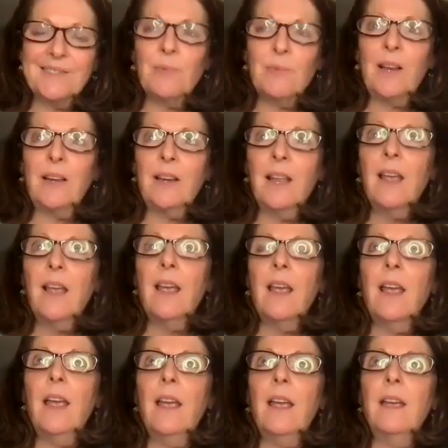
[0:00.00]
Well,
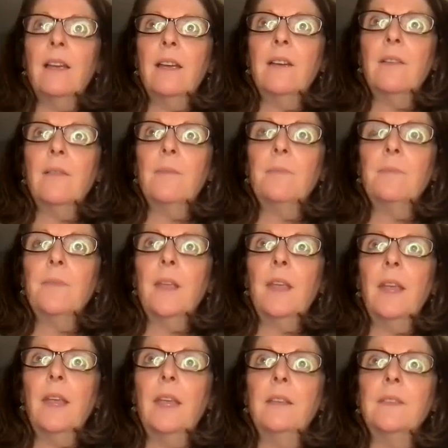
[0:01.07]

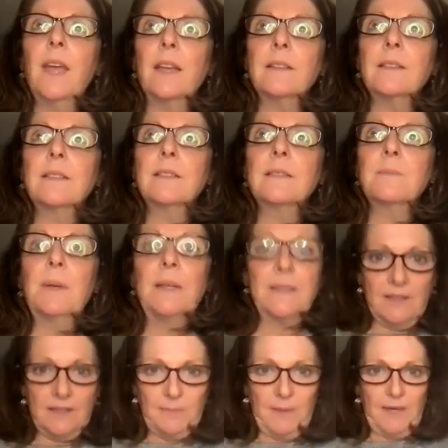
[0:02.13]
that spills
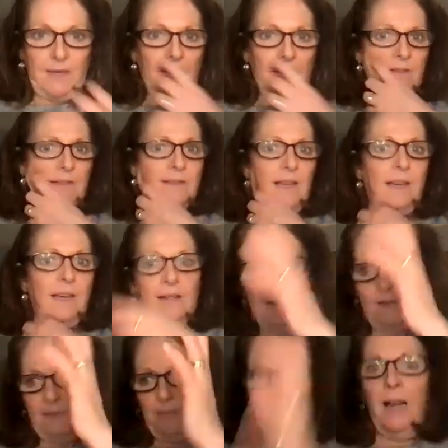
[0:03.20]
into my
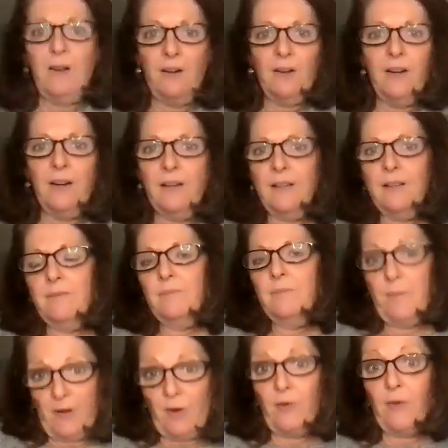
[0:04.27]
second pillar,
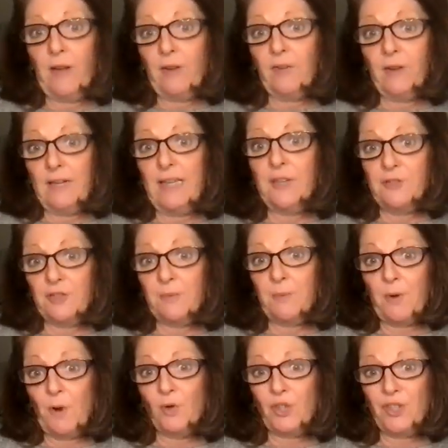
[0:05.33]
career and leadership
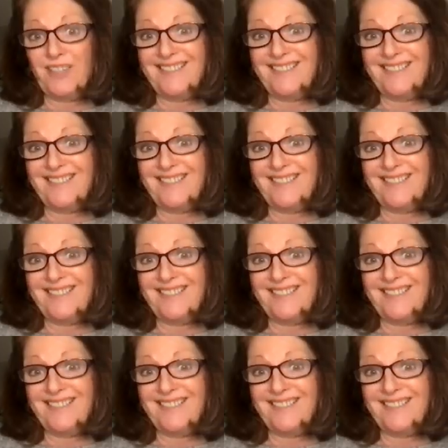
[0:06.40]
coaching.